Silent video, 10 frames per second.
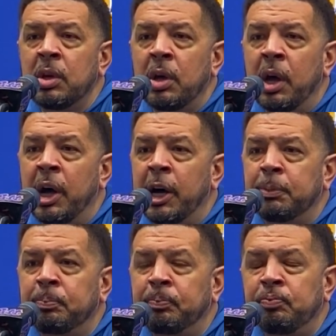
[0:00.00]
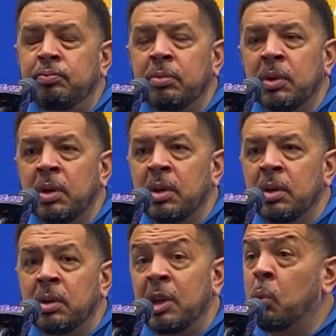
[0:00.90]

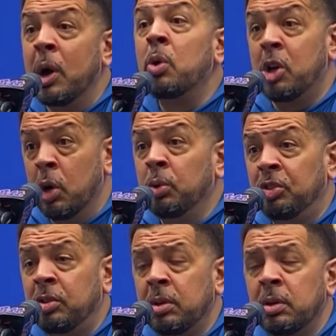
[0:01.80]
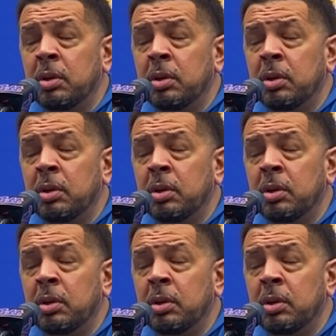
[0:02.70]
They're well coached.